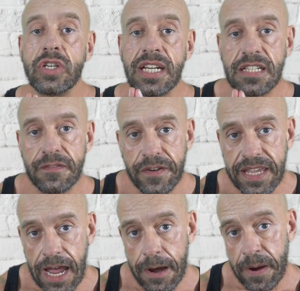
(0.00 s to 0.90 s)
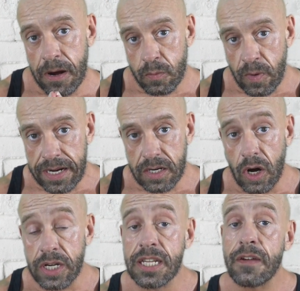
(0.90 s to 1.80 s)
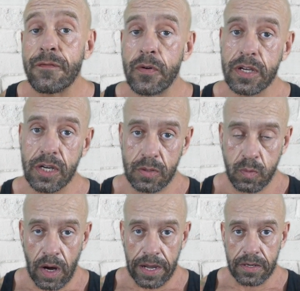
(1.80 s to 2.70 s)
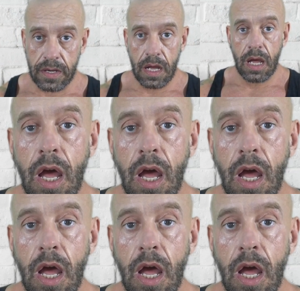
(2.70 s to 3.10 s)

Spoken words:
you need to forget about weight loss for a good while.